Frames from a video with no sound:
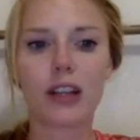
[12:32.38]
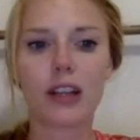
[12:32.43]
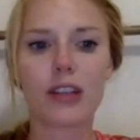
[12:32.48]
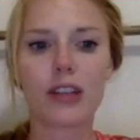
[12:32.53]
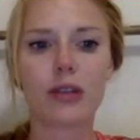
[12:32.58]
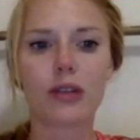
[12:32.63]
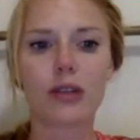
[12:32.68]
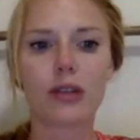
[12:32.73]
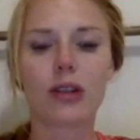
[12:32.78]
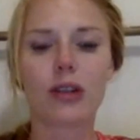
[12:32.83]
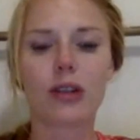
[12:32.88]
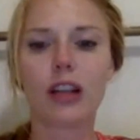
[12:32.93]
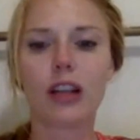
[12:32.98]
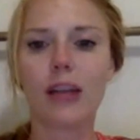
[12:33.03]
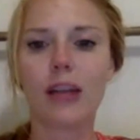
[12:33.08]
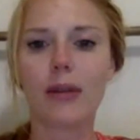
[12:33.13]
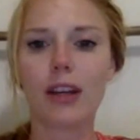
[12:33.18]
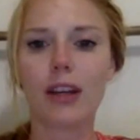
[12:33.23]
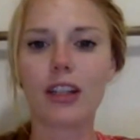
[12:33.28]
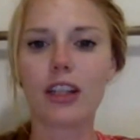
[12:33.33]
social
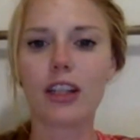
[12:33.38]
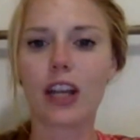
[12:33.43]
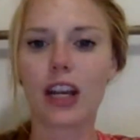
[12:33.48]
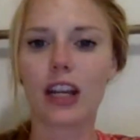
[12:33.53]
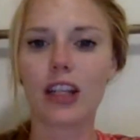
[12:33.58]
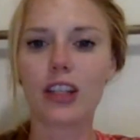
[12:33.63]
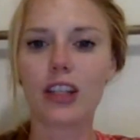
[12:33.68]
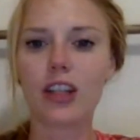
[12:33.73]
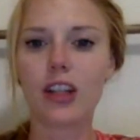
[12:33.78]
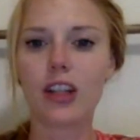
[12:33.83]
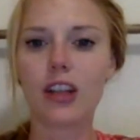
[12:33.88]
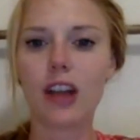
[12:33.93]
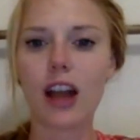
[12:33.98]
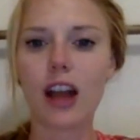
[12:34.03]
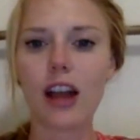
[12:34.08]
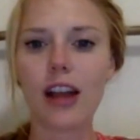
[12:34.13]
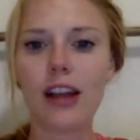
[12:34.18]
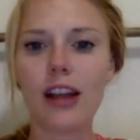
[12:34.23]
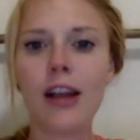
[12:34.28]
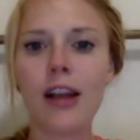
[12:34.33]
climate change a
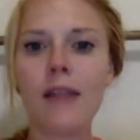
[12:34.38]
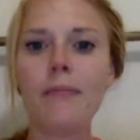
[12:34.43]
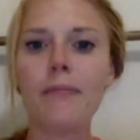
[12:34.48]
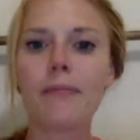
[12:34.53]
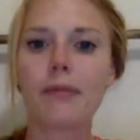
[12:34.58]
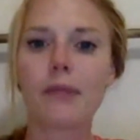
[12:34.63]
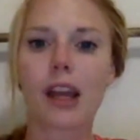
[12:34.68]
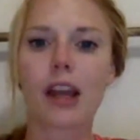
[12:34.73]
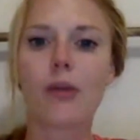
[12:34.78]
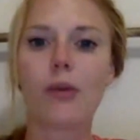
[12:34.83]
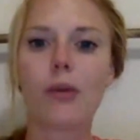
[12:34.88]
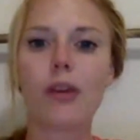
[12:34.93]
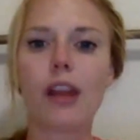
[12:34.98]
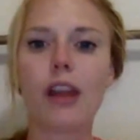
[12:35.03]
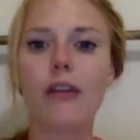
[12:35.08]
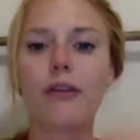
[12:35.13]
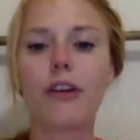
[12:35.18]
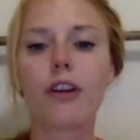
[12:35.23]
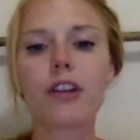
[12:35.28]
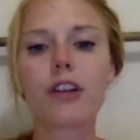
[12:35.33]
lot. Like when
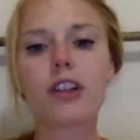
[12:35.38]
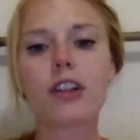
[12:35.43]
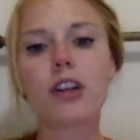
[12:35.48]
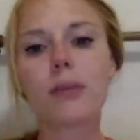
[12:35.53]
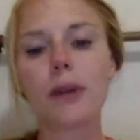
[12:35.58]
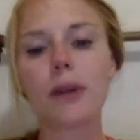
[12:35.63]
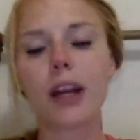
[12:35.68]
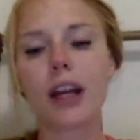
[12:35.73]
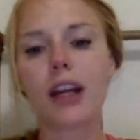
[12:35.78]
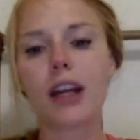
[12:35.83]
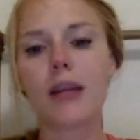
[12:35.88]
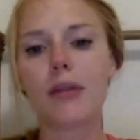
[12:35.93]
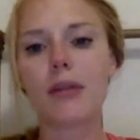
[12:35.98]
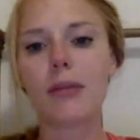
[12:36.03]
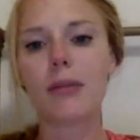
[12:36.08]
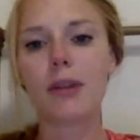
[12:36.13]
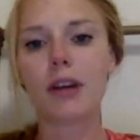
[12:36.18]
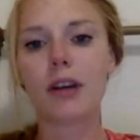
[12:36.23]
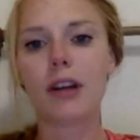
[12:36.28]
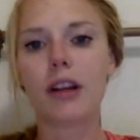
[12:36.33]
they first are bringing up the
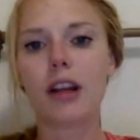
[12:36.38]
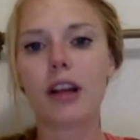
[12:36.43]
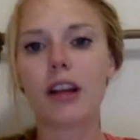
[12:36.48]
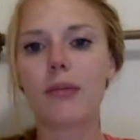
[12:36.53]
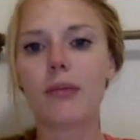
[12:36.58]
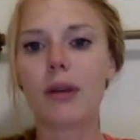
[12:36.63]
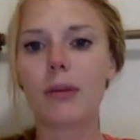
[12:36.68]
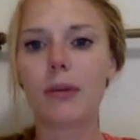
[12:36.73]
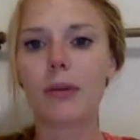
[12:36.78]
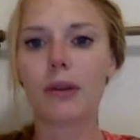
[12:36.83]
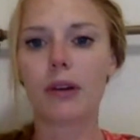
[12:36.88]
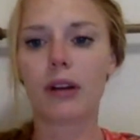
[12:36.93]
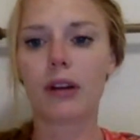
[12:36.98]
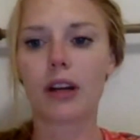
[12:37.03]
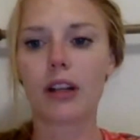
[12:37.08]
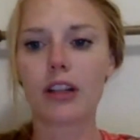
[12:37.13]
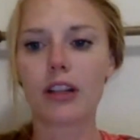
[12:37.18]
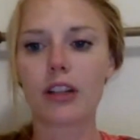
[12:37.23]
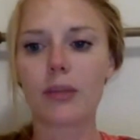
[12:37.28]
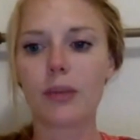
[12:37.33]
bill, a lot of people are
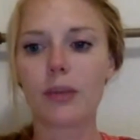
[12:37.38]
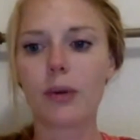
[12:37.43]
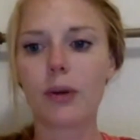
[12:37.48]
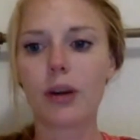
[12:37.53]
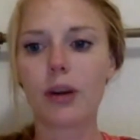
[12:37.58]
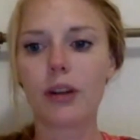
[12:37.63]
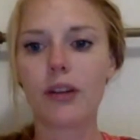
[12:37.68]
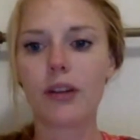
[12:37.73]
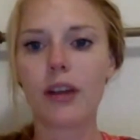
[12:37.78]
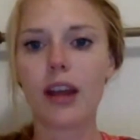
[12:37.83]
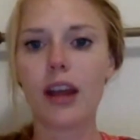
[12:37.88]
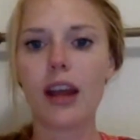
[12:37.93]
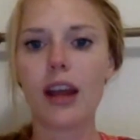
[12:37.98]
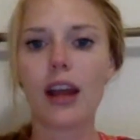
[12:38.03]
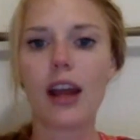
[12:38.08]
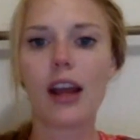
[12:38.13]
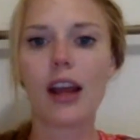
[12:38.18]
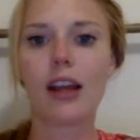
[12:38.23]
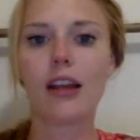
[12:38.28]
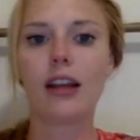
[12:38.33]
in support of
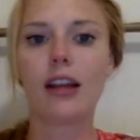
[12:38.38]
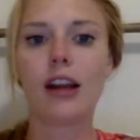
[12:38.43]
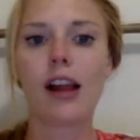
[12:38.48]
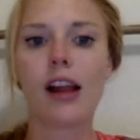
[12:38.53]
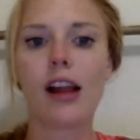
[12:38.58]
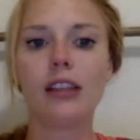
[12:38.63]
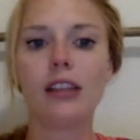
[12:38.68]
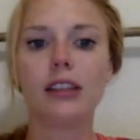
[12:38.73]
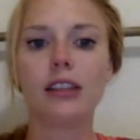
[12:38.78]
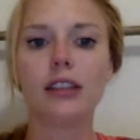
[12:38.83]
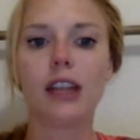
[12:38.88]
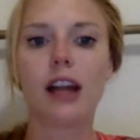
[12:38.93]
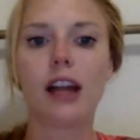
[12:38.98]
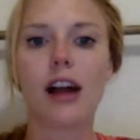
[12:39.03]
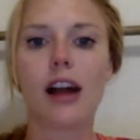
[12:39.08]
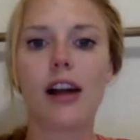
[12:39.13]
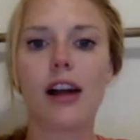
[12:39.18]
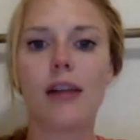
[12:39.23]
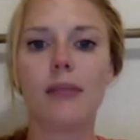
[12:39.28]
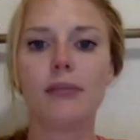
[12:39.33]
it, and
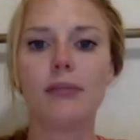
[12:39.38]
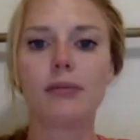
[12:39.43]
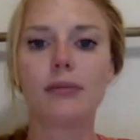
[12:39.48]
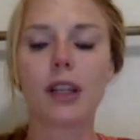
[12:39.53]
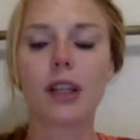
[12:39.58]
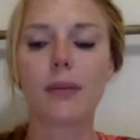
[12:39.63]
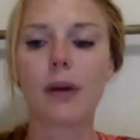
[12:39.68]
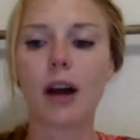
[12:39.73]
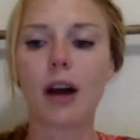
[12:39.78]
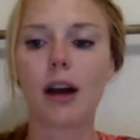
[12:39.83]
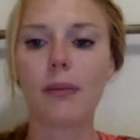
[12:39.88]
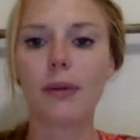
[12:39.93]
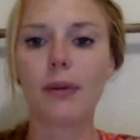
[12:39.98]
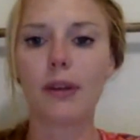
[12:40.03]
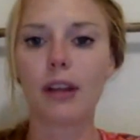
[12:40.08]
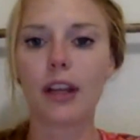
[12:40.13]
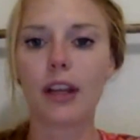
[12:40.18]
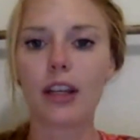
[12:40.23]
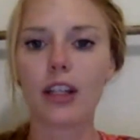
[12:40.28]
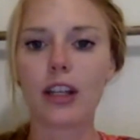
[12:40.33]
um, the
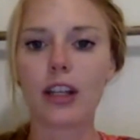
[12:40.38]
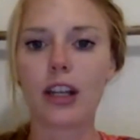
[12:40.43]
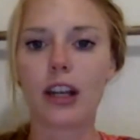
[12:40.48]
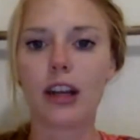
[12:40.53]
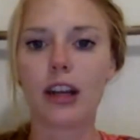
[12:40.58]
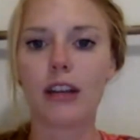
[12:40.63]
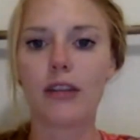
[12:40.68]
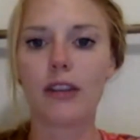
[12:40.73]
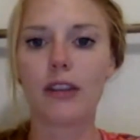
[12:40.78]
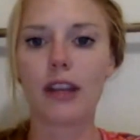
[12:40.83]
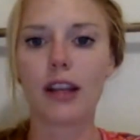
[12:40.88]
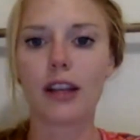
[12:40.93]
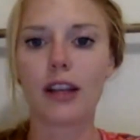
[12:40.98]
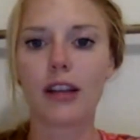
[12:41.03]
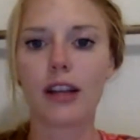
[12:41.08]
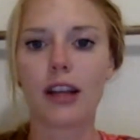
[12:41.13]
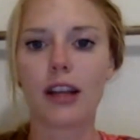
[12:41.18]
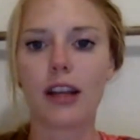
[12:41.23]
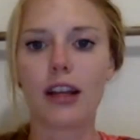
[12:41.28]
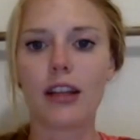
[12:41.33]
population of
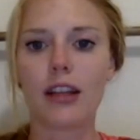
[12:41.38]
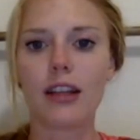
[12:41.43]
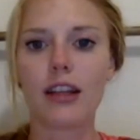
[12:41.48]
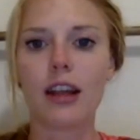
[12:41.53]
England